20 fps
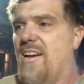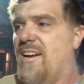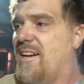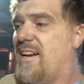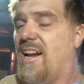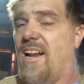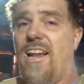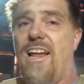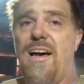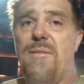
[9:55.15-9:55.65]

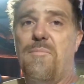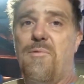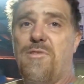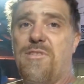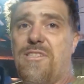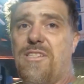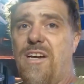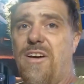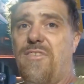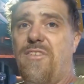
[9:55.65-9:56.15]
Got a lot more
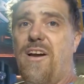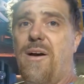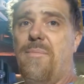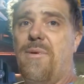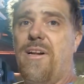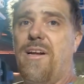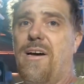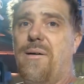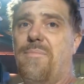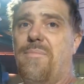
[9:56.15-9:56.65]
stuff
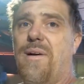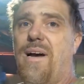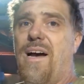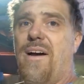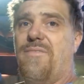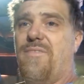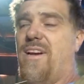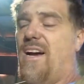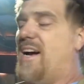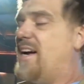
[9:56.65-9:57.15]
coming up.
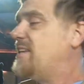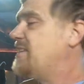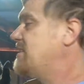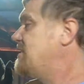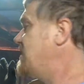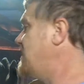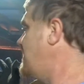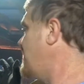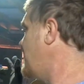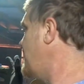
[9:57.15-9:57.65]
I've
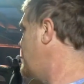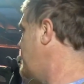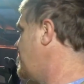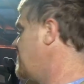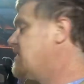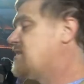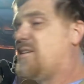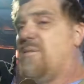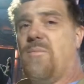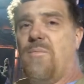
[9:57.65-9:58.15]
got
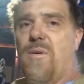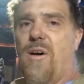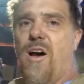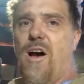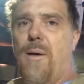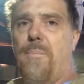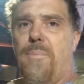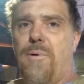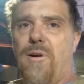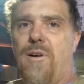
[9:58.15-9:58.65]
some
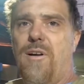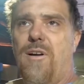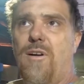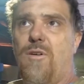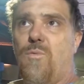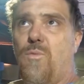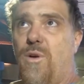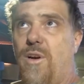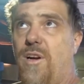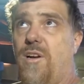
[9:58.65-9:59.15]
upper
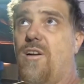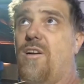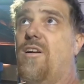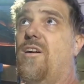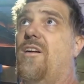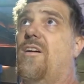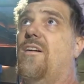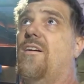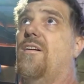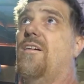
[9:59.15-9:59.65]
rear
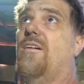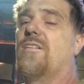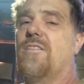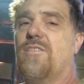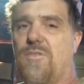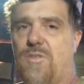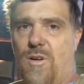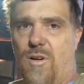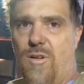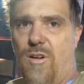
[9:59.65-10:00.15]

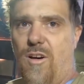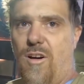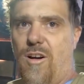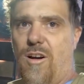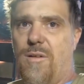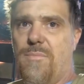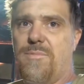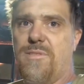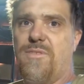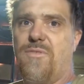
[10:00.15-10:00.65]
control
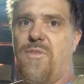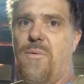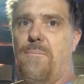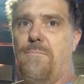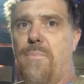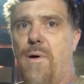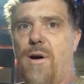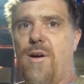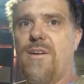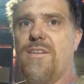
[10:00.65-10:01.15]
arms from
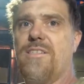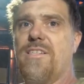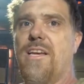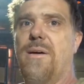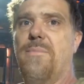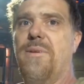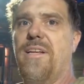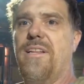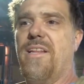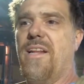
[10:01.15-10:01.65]
Barnes
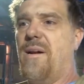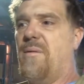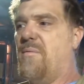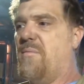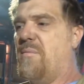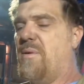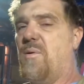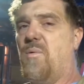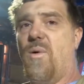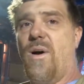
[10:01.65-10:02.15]
coming in that I'm
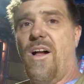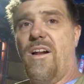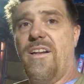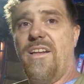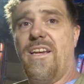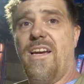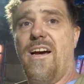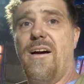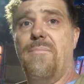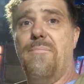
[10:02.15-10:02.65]
gonna be
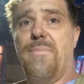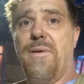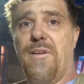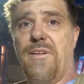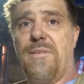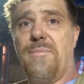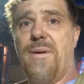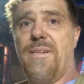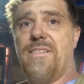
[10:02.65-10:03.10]
welding up and building